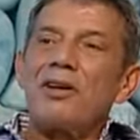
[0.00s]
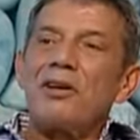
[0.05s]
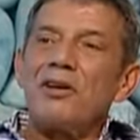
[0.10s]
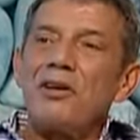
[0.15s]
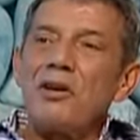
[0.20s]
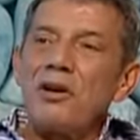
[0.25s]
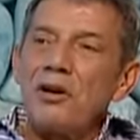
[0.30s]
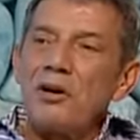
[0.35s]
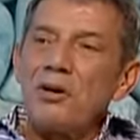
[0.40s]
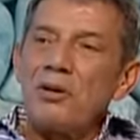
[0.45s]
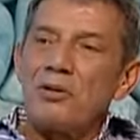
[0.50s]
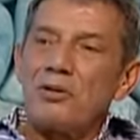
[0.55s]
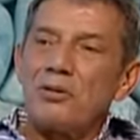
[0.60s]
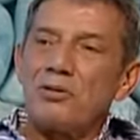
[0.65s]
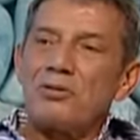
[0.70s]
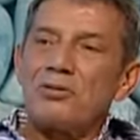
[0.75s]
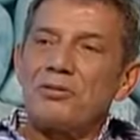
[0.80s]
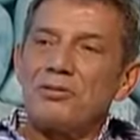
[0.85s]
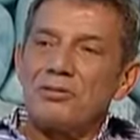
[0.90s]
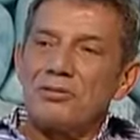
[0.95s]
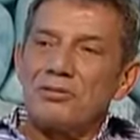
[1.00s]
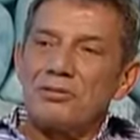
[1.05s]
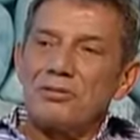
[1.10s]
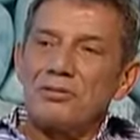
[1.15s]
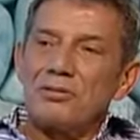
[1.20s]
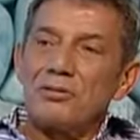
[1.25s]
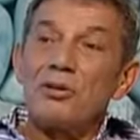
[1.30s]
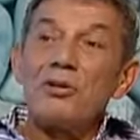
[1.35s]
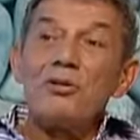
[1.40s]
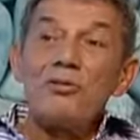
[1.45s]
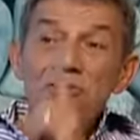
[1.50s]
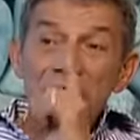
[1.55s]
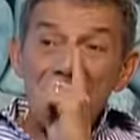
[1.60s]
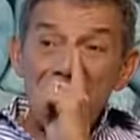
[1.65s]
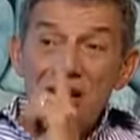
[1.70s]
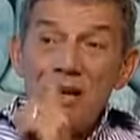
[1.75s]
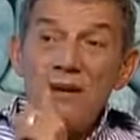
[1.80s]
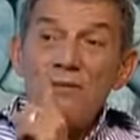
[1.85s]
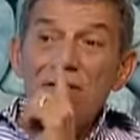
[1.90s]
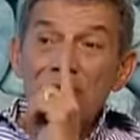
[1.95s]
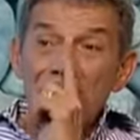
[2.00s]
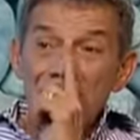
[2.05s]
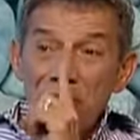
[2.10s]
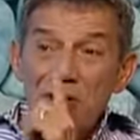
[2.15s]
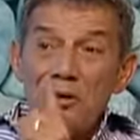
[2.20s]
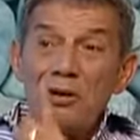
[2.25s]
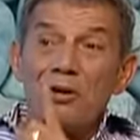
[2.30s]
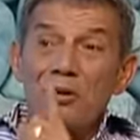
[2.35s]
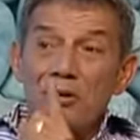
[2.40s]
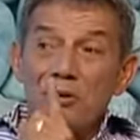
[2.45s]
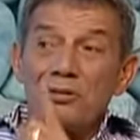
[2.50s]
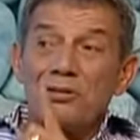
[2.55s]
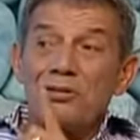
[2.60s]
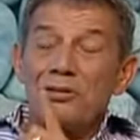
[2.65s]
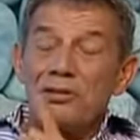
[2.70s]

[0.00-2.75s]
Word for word: know, you never know